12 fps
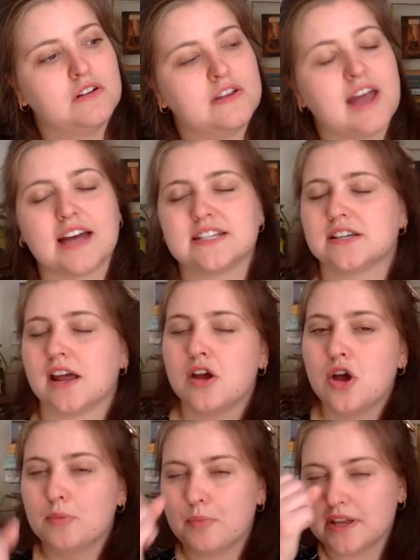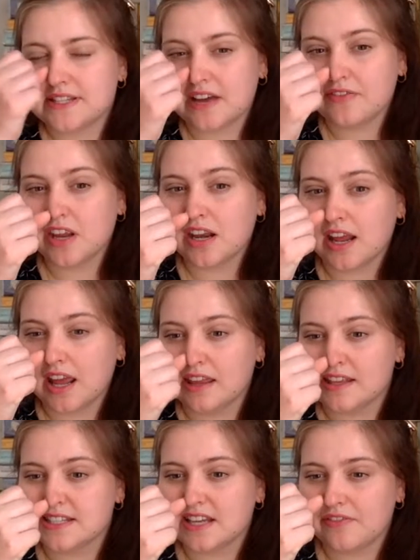Yeah, I don't know, but
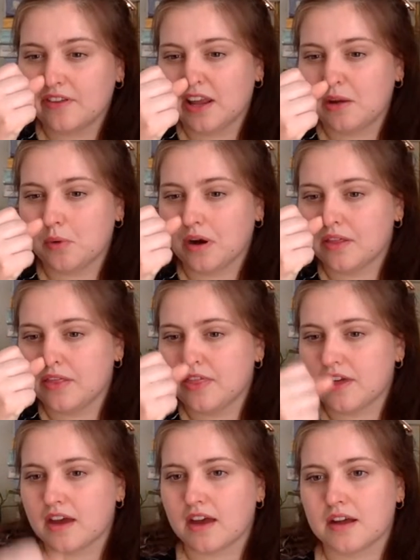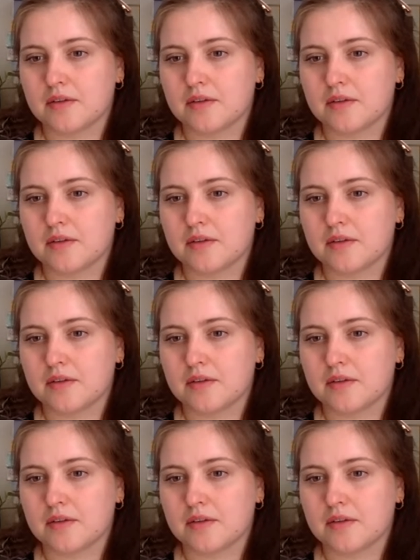there's definitely one that